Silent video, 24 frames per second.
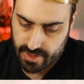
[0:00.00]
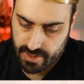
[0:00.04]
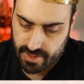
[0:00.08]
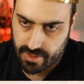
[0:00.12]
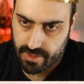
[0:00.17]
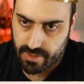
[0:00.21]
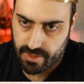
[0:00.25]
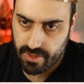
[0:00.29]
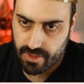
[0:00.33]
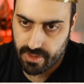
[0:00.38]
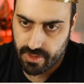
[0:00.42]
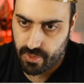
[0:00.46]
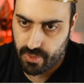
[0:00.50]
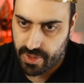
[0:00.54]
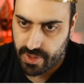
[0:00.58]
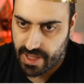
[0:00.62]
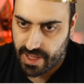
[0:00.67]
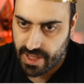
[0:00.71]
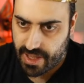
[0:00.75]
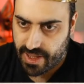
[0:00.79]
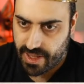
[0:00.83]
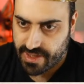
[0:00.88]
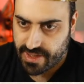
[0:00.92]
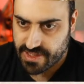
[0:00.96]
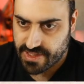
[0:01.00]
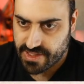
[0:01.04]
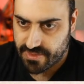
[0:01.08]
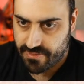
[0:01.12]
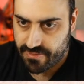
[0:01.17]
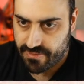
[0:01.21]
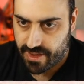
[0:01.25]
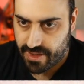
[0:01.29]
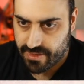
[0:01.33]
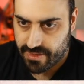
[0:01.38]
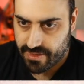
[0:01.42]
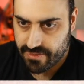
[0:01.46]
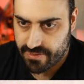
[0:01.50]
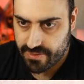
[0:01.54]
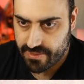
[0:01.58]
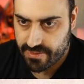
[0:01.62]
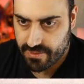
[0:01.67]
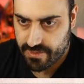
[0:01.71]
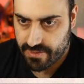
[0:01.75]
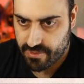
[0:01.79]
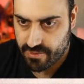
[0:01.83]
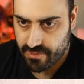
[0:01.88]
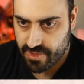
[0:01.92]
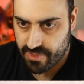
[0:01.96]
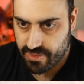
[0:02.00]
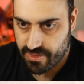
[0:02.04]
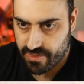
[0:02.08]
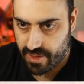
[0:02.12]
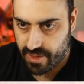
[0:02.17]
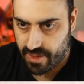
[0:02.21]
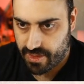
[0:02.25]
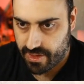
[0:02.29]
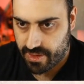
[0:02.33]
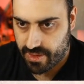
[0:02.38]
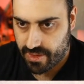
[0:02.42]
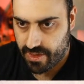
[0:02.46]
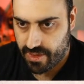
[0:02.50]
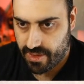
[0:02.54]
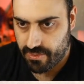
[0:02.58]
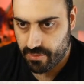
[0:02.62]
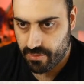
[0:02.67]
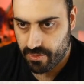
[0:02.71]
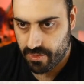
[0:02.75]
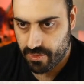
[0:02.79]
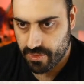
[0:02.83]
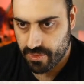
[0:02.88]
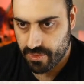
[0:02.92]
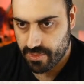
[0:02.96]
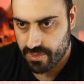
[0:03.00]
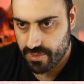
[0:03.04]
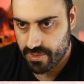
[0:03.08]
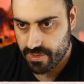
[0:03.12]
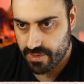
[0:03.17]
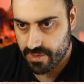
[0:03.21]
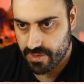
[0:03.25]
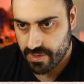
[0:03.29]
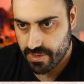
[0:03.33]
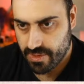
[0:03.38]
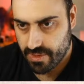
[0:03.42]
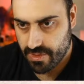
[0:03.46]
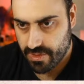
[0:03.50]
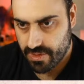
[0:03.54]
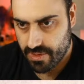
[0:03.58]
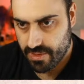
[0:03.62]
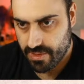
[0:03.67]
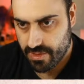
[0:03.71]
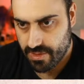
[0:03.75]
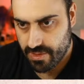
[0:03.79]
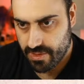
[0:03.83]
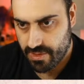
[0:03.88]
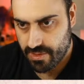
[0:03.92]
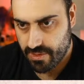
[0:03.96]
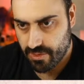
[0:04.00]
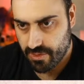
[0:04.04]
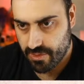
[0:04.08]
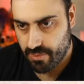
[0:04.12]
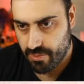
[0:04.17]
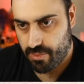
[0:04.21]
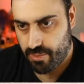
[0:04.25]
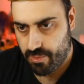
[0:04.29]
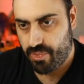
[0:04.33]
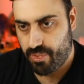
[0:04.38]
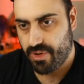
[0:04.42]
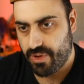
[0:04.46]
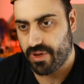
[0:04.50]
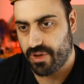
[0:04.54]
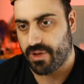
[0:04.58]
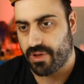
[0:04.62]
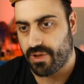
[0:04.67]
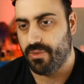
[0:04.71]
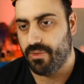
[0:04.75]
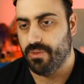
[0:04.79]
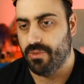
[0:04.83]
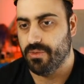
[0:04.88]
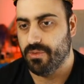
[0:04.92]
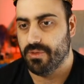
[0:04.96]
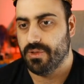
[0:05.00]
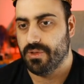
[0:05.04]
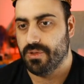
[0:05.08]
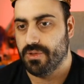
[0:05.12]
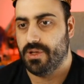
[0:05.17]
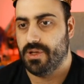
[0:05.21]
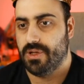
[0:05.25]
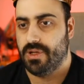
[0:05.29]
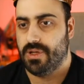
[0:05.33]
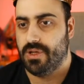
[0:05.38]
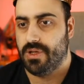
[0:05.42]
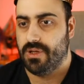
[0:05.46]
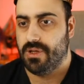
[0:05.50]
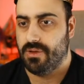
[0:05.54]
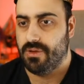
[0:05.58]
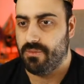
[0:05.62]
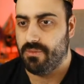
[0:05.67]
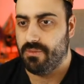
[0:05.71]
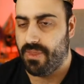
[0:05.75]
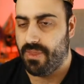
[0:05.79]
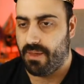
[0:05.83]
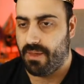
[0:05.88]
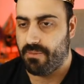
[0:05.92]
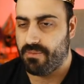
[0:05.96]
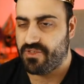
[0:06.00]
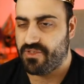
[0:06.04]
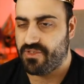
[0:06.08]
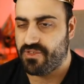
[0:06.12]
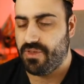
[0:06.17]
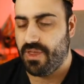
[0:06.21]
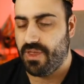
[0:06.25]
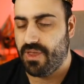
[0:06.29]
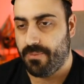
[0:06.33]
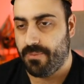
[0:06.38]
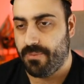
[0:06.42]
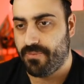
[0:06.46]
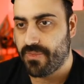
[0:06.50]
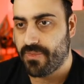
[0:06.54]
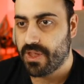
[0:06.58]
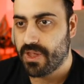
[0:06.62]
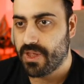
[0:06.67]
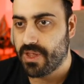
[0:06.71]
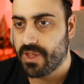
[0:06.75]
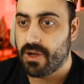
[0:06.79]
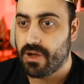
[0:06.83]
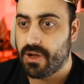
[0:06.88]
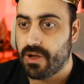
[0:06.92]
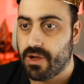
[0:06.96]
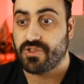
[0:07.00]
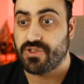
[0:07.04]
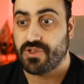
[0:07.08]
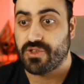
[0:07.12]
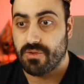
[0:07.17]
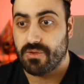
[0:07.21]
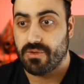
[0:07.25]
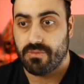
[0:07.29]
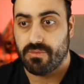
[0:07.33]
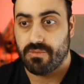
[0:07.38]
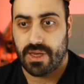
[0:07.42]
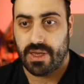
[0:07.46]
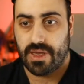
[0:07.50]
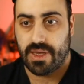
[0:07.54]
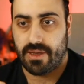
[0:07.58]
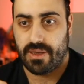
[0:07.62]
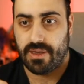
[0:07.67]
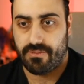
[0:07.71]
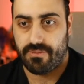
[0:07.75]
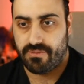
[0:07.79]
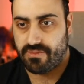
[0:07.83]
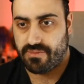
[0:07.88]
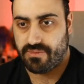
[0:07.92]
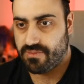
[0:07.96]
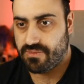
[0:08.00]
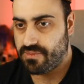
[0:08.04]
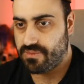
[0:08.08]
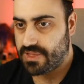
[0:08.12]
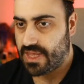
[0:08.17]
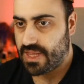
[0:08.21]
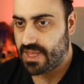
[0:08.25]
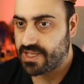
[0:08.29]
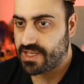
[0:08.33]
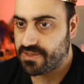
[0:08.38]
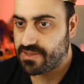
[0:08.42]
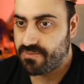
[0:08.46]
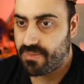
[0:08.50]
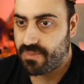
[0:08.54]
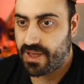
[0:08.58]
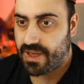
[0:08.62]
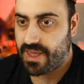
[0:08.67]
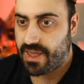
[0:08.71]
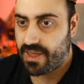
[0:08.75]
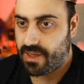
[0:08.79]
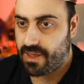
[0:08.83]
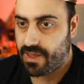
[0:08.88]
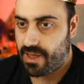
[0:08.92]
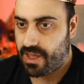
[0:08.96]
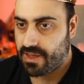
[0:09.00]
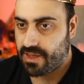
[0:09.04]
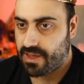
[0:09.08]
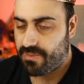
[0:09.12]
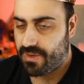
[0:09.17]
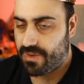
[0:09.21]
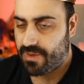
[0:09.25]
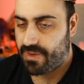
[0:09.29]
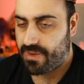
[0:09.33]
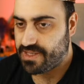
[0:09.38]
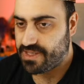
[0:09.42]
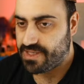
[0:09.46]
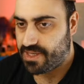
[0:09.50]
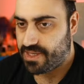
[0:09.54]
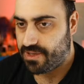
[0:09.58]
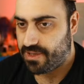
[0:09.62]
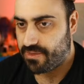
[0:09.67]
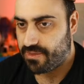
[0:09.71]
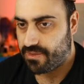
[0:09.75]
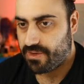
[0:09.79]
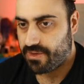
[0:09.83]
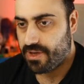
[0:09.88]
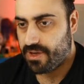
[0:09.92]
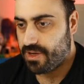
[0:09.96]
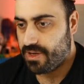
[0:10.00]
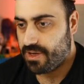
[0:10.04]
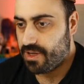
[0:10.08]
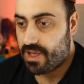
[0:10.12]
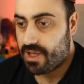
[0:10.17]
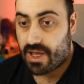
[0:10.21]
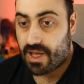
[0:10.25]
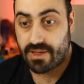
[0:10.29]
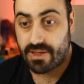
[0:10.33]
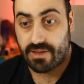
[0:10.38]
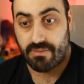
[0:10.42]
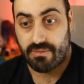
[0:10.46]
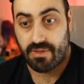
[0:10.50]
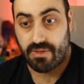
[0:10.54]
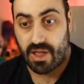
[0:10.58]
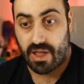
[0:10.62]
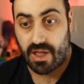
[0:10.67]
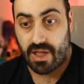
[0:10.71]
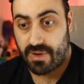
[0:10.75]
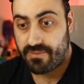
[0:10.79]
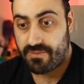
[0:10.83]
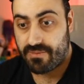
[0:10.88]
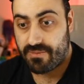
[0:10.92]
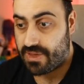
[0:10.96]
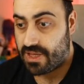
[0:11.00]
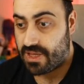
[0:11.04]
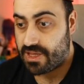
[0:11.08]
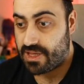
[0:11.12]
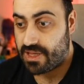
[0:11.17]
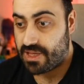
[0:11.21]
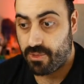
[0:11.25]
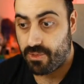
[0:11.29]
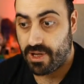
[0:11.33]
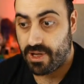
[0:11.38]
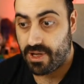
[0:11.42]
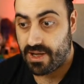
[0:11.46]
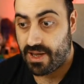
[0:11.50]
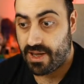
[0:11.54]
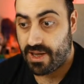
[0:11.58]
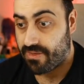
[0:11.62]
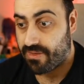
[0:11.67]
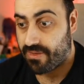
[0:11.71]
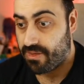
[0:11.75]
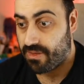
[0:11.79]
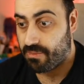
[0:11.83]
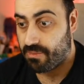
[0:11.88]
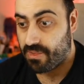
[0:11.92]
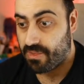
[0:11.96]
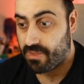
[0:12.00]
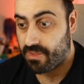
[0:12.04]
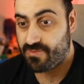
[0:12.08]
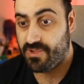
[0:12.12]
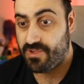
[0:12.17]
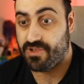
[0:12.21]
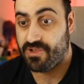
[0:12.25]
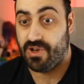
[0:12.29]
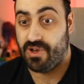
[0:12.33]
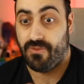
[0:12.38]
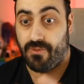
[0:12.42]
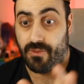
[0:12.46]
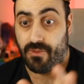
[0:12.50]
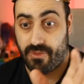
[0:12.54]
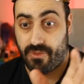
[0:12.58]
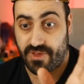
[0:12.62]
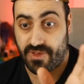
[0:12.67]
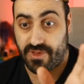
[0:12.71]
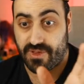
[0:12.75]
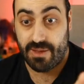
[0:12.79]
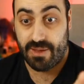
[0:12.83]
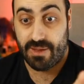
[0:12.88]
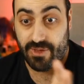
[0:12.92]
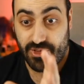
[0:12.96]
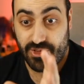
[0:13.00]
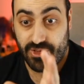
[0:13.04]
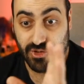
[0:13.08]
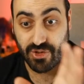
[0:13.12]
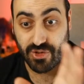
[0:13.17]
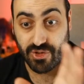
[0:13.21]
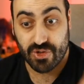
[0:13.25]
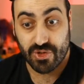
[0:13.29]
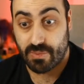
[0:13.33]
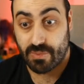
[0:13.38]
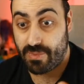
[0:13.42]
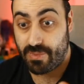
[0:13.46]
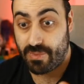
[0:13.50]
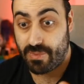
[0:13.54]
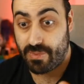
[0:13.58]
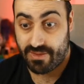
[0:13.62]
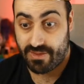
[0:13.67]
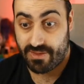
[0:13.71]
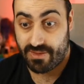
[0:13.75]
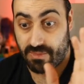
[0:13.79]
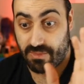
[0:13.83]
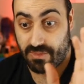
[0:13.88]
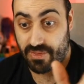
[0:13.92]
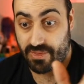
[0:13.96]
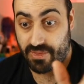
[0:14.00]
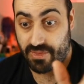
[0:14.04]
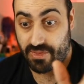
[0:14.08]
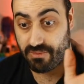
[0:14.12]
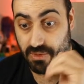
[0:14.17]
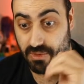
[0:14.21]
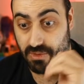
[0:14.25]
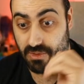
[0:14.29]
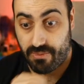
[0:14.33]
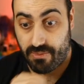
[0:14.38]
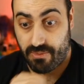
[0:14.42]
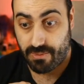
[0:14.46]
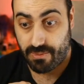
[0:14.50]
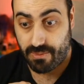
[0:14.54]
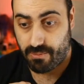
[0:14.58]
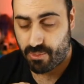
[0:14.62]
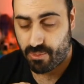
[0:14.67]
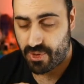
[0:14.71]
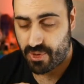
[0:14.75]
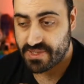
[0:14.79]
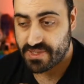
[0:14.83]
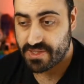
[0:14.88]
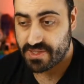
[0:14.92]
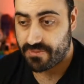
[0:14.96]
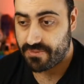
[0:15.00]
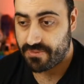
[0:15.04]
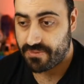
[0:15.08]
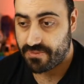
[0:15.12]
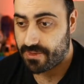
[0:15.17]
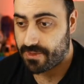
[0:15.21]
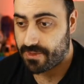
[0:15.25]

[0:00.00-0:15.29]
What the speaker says: glowy eyes effect, which I think it will look pretty cool with them. So yeah, also that's my advice here. And apart from that, I really like them, especially for the time that you took painting them. I think they were very impressive.